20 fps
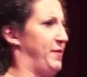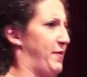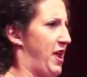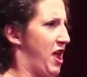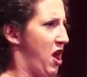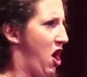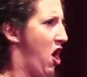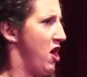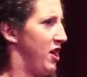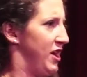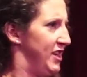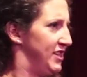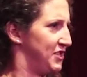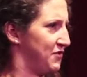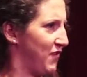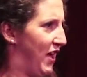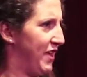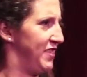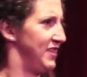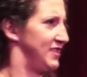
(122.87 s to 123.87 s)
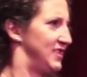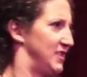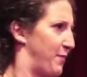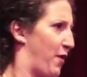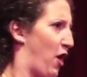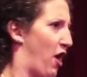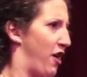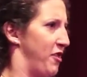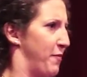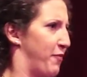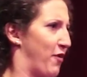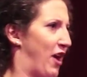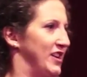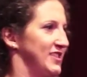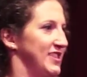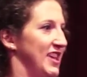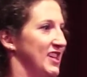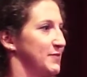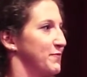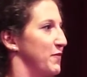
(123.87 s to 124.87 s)
to be an artist, right? This is a part of the
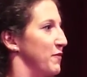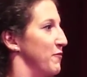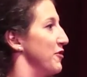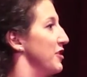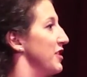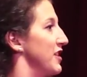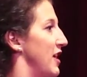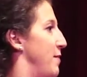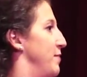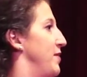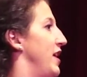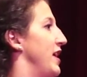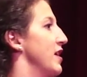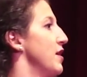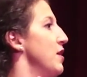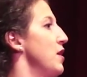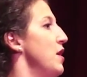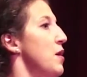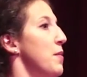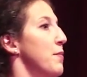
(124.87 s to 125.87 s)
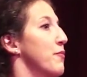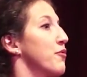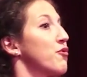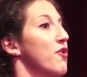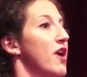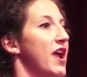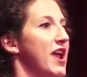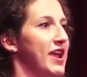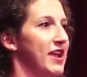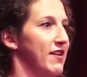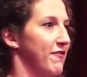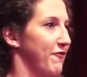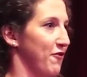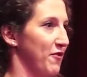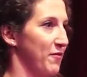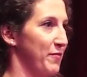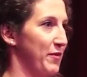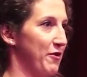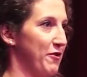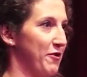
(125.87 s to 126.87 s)
process, but really I'm like praying for
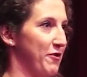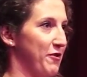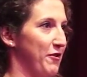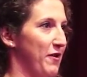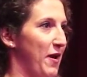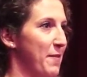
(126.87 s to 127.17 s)
a miracle.